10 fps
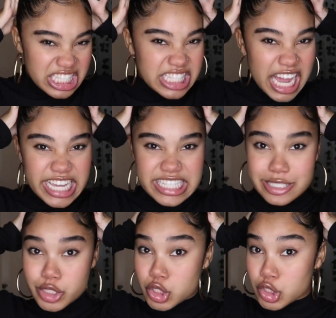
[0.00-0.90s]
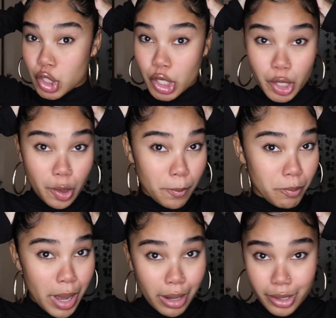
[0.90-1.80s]
tight slick
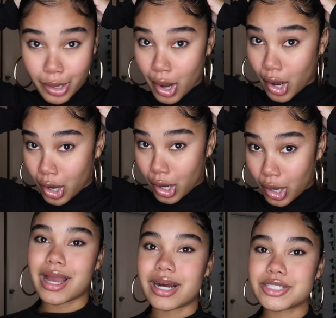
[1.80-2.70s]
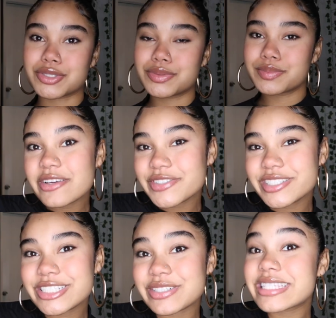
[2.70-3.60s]
back hair, I got you. If you
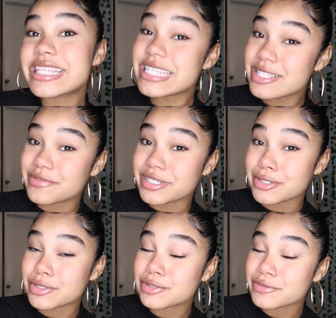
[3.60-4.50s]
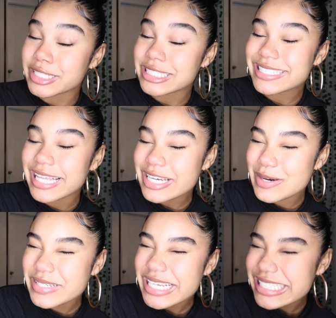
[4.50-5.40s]
enjoyed this video, don't forget to like,
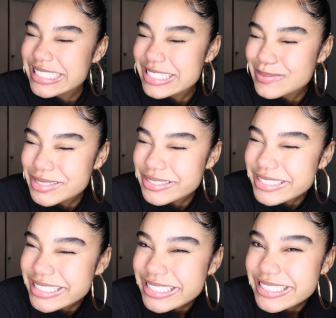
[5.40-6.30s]
comment, and subscribe.